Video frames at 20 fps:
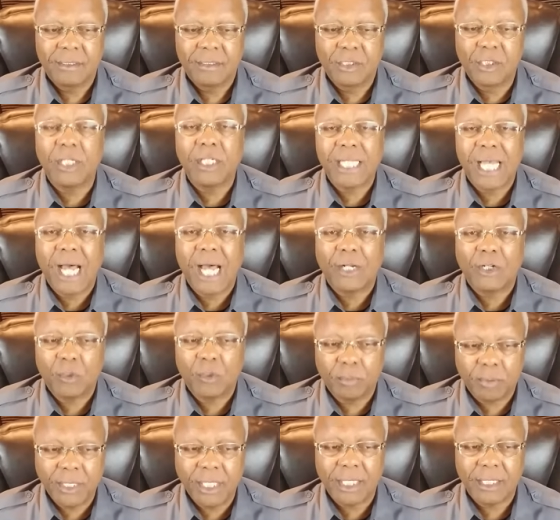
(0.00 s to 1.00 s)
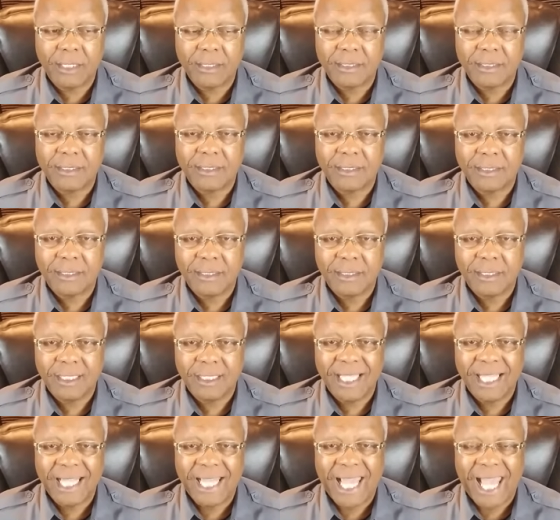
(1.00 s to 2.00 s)
to yonder place,
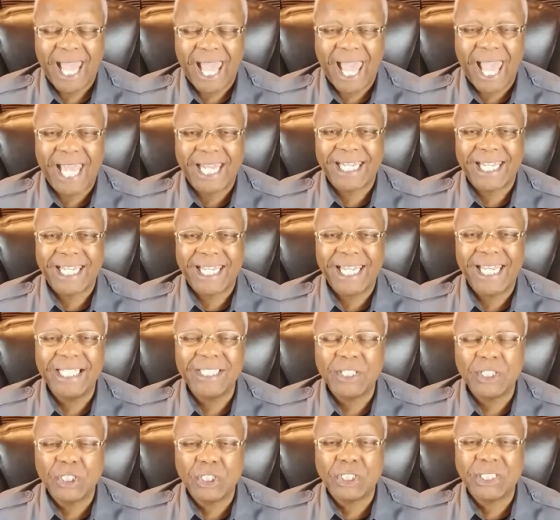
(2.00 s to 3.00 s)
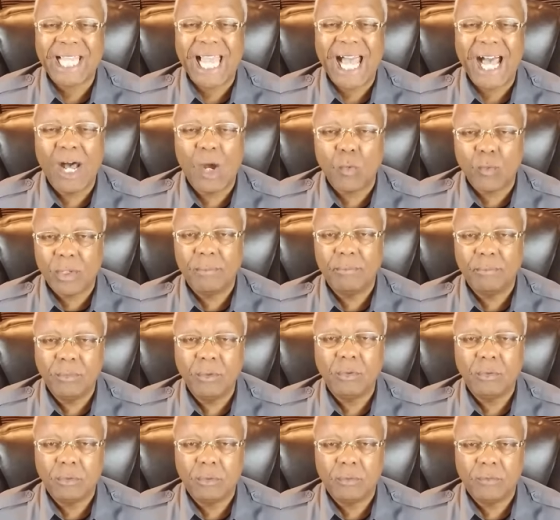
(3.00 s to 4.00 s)
and it shall
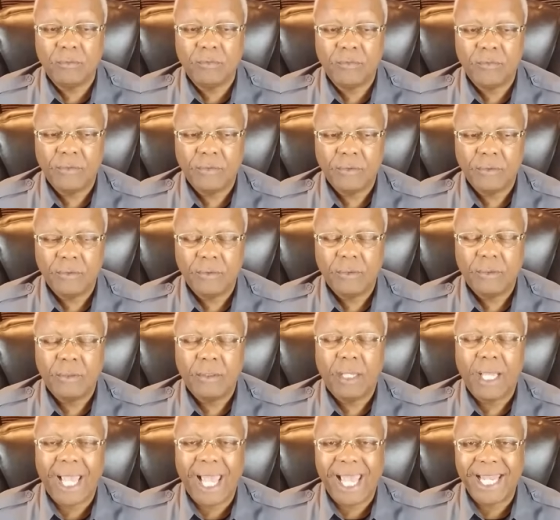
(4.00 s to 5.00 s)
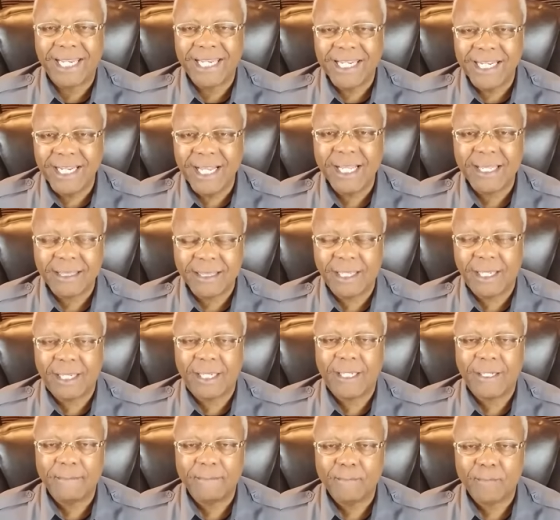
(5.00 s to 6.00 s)
remove, and
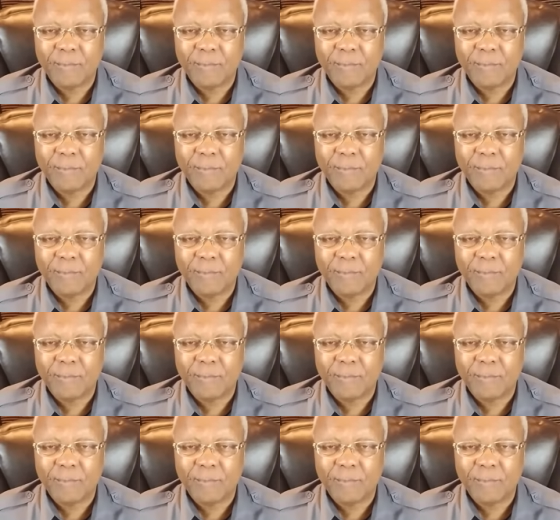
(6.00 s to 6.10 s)
nothing,